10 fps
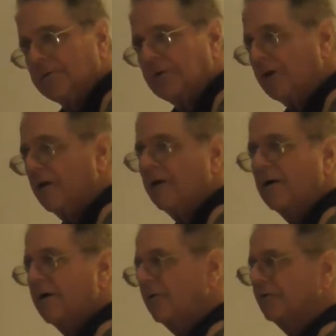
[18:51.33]
and say,
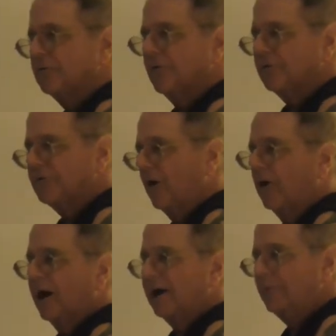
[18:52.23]
"Oh, we're so
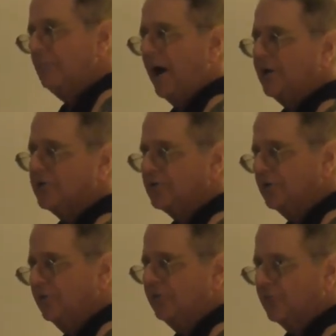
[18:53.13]
sorry he
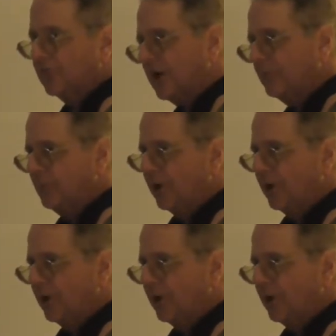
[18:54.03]
bashed you for